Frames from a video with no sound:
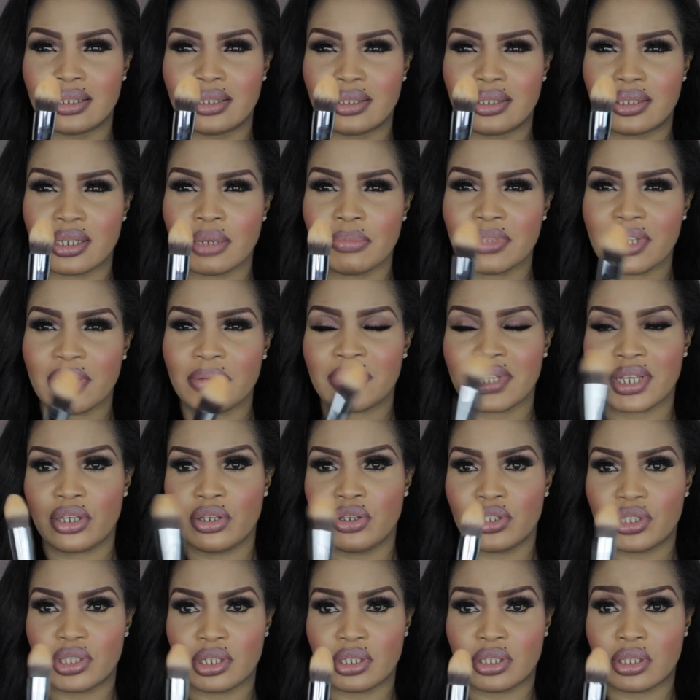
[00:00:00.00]
Sometimes I
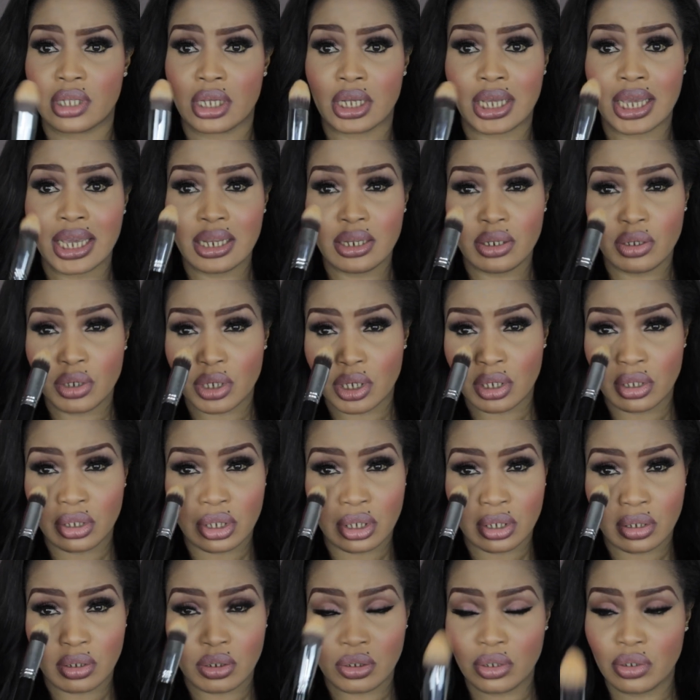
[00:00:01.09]
use this, again, you
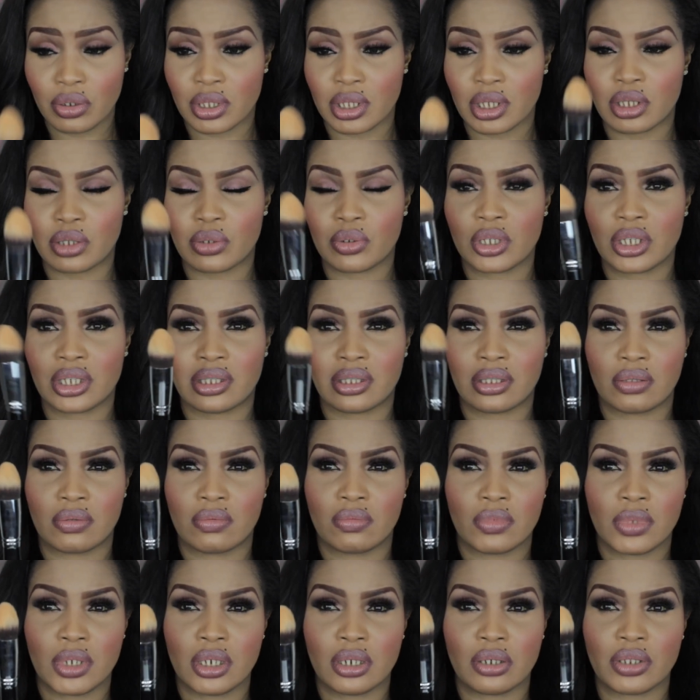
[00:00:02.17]
can use this,
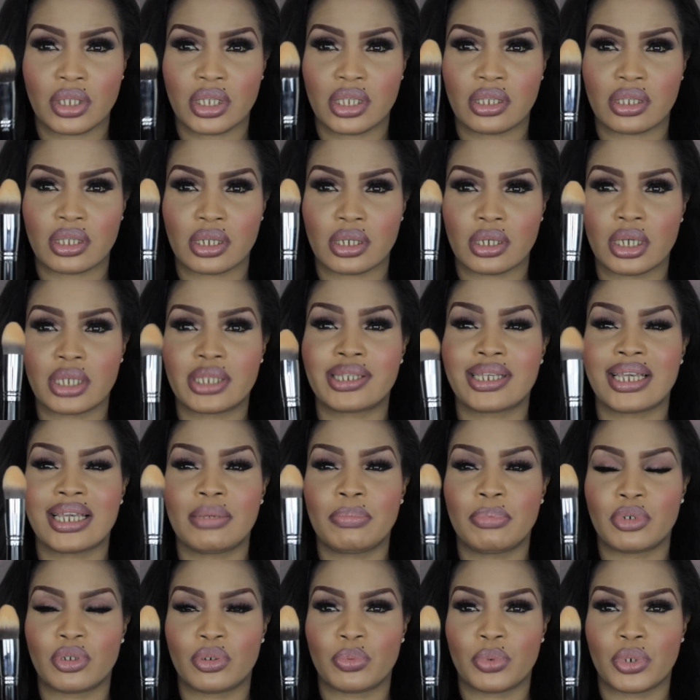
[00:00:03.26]
you know, this is a
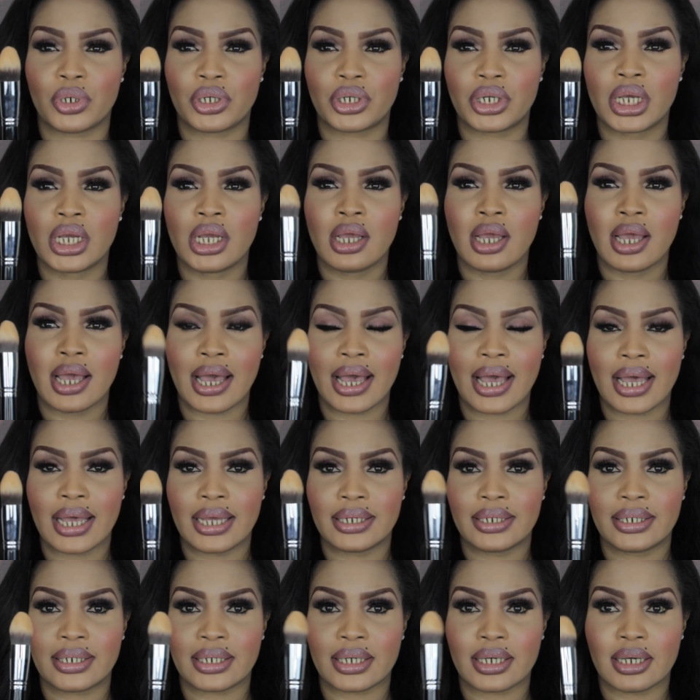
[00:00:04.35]
tapered one,
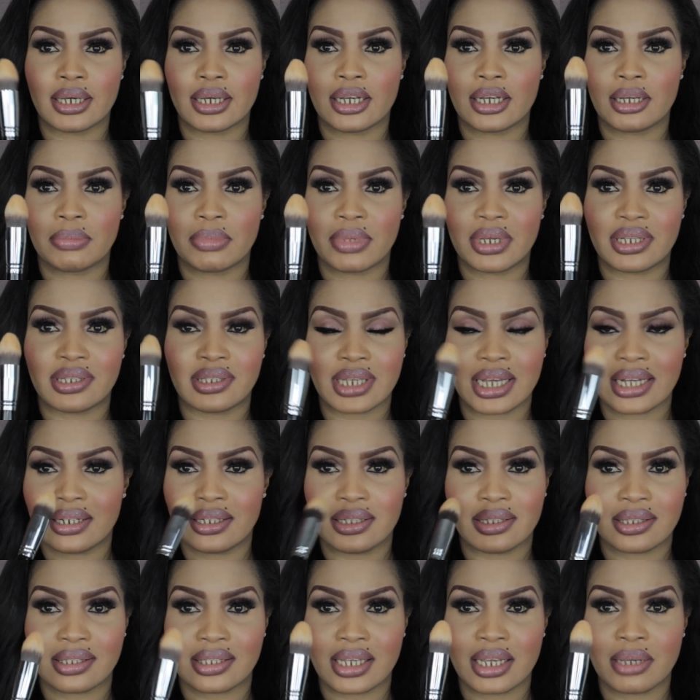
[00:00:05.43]
and exactly
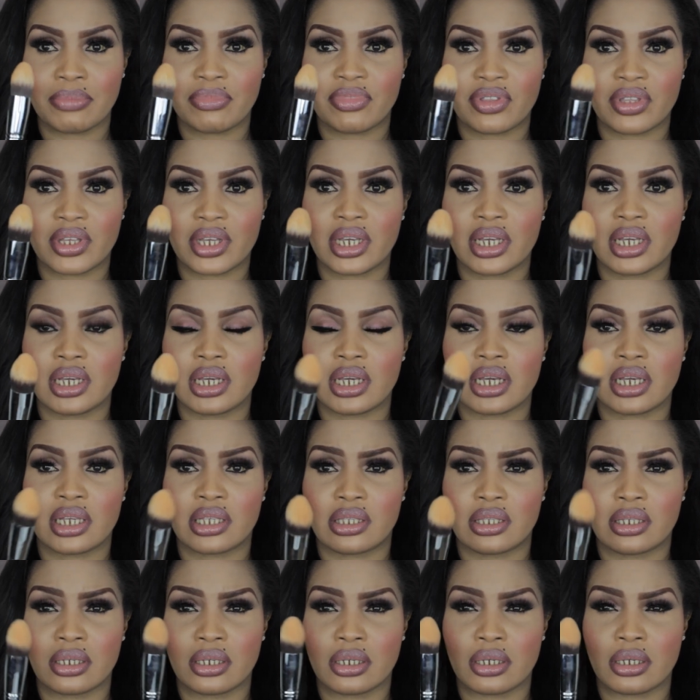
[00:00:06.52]
the same thing.
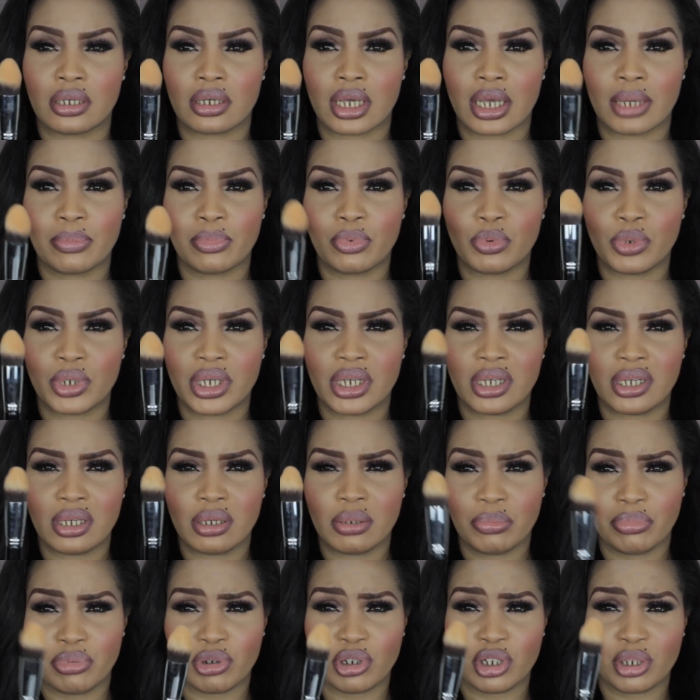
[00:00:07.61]
It's a
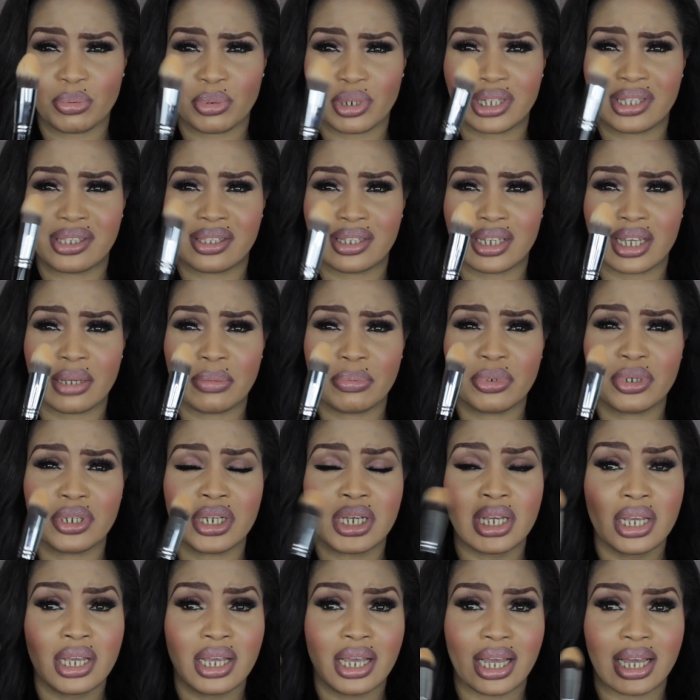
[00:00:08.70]
kabuki brush, but it's tapered,
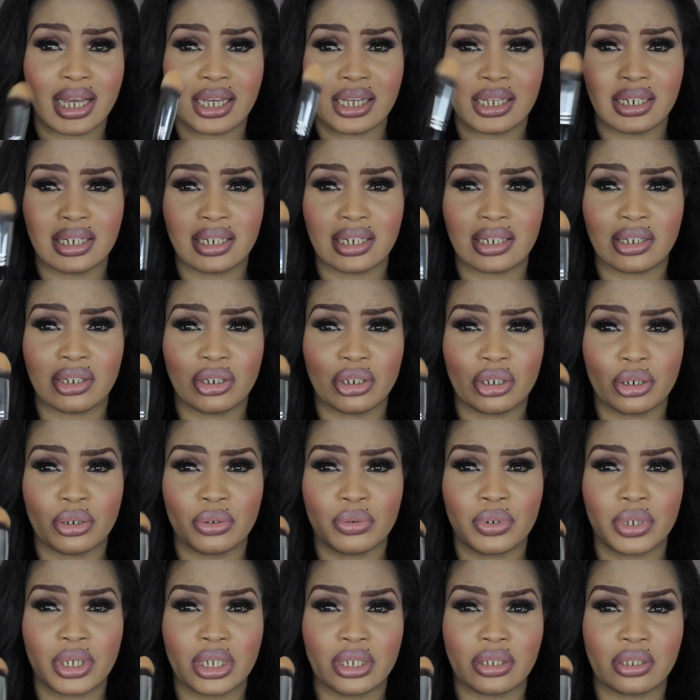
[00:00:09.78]
and you
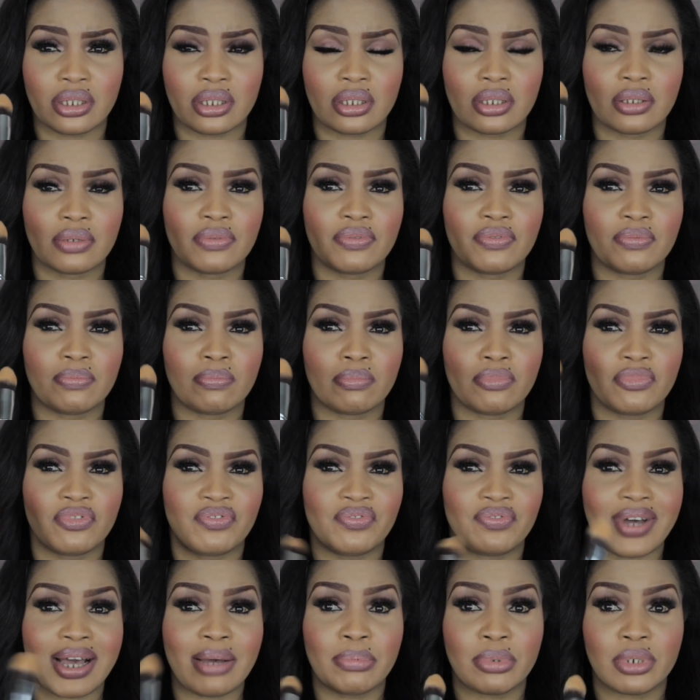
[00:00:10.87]
know, it's
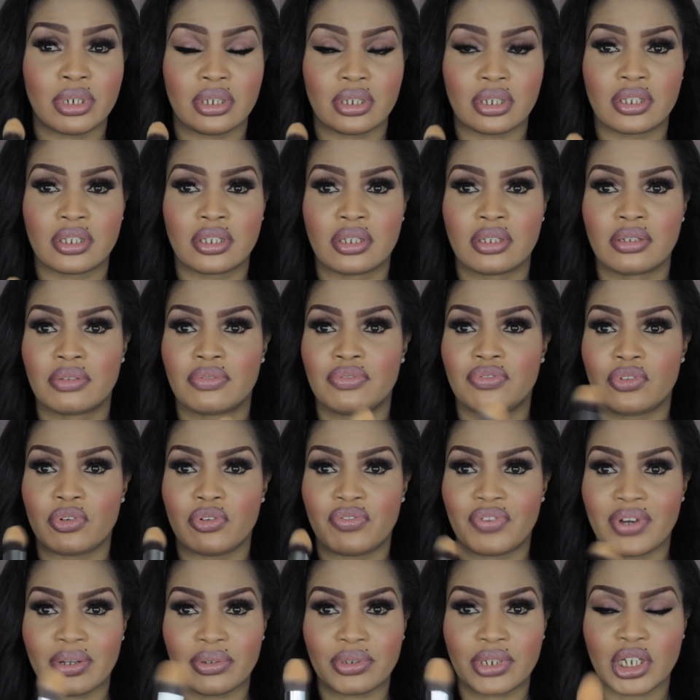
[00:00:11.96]
fabulous for
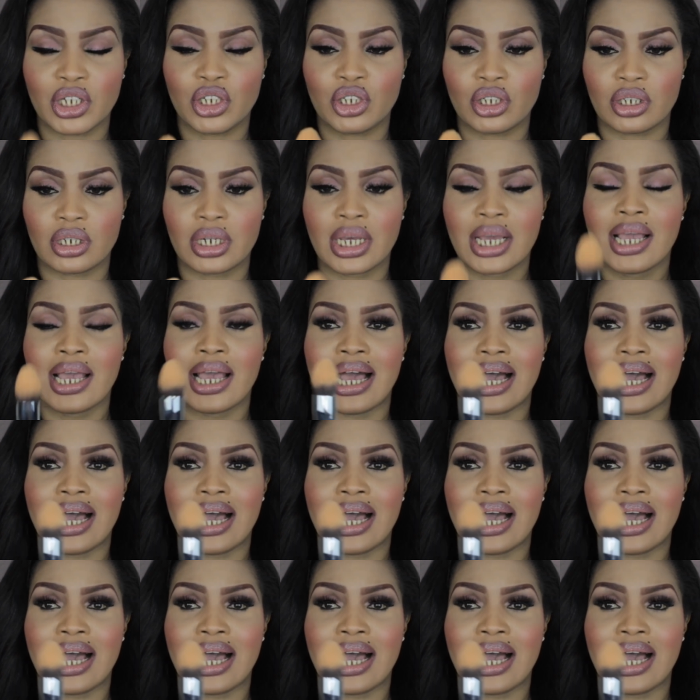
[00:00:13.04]
foundation.